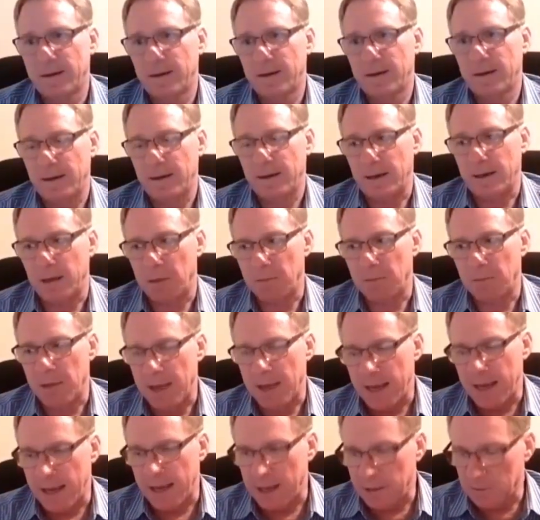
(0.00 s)

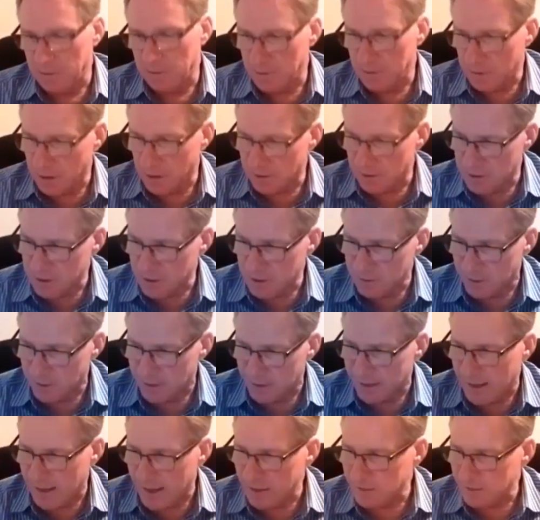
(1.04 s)
And I think, like
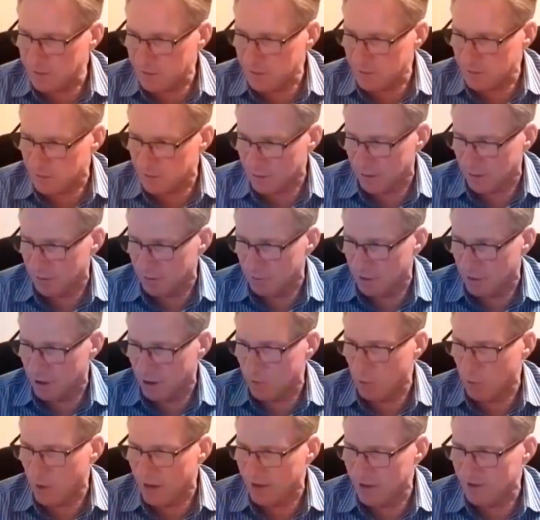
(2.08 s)
Andy, I'm
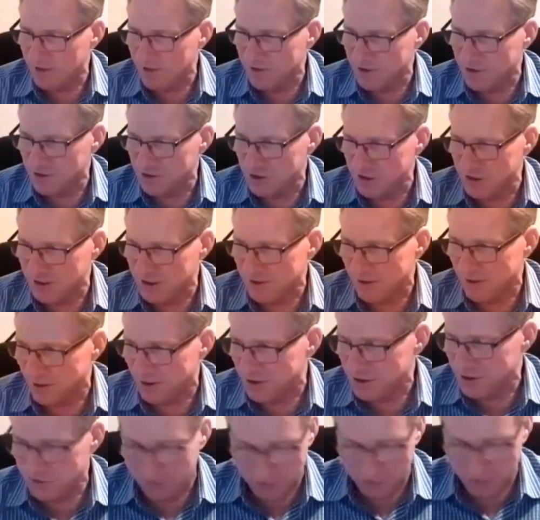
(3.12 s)
waiting to see
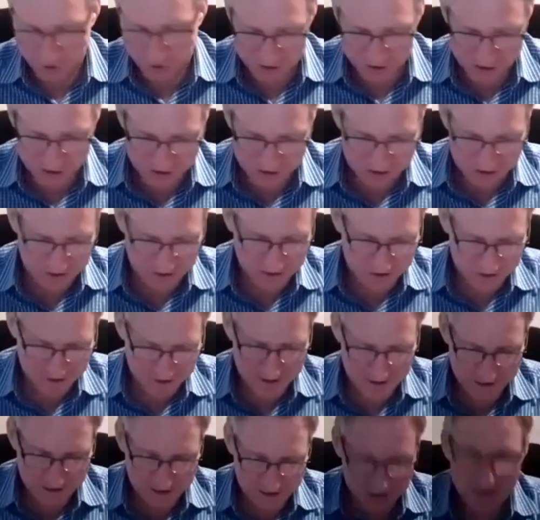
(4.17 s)
those first
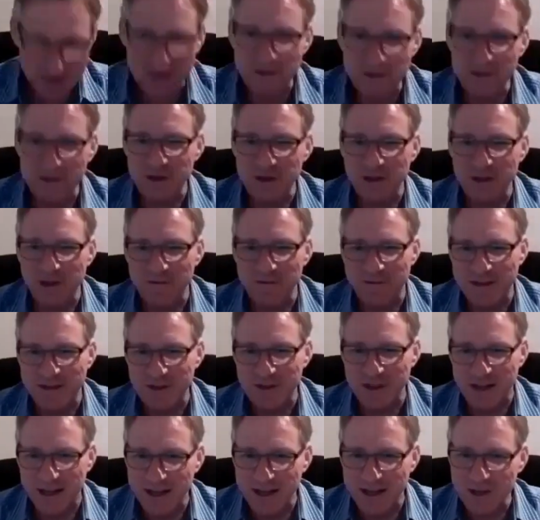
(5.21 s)
tickets and
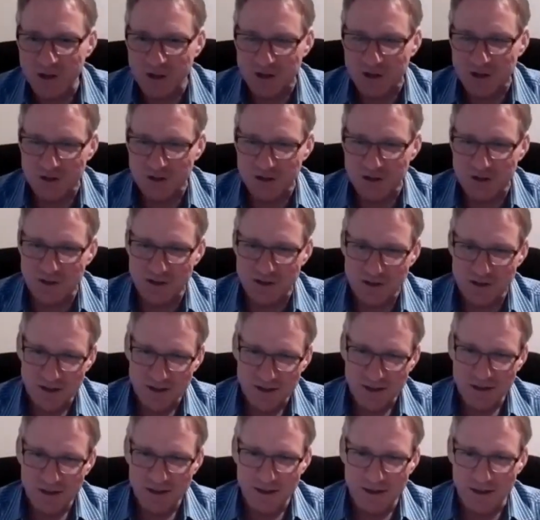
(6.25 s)
investigations
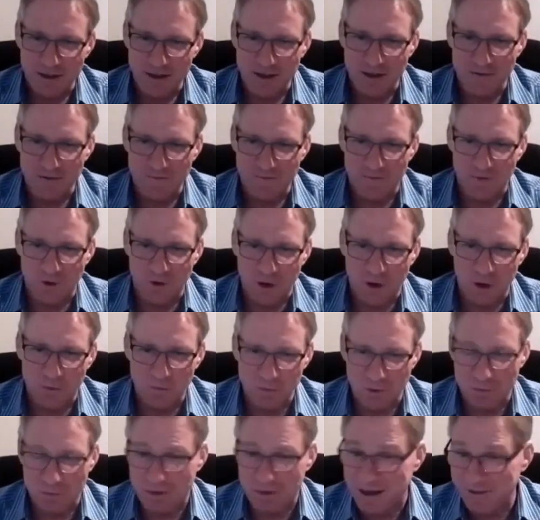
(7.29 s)
from
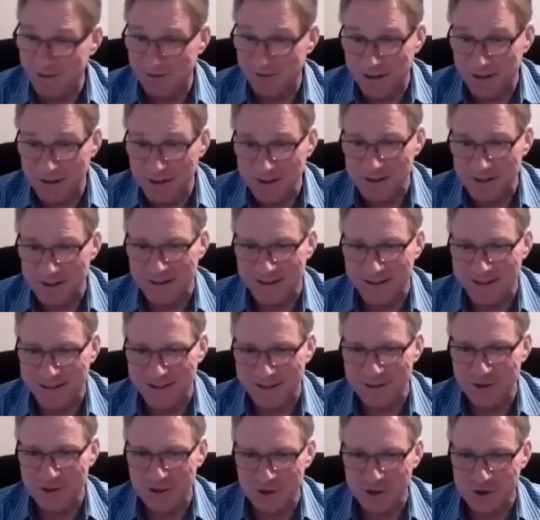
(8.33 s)
the buffer,
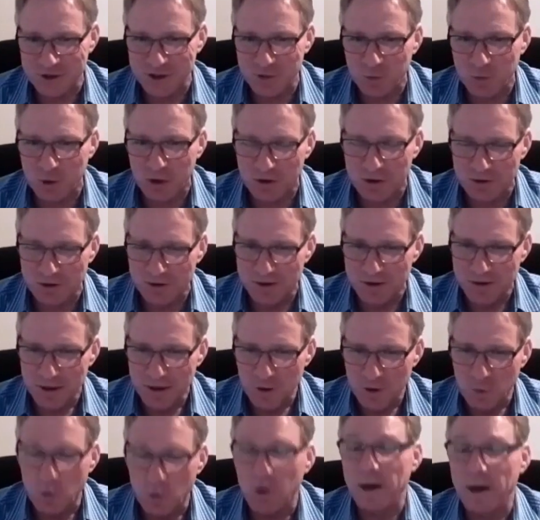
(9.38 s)
and to see what
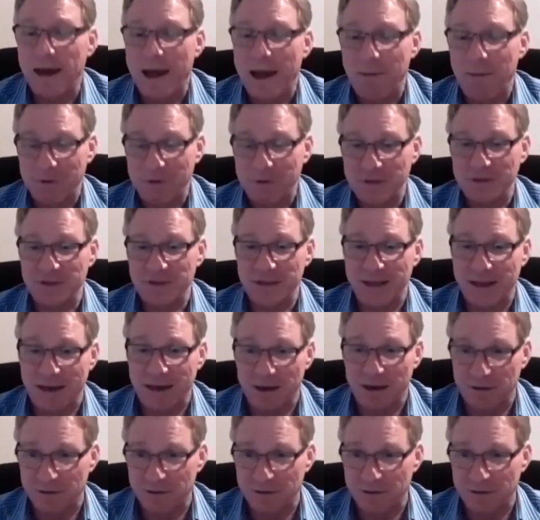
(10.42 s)
happens there.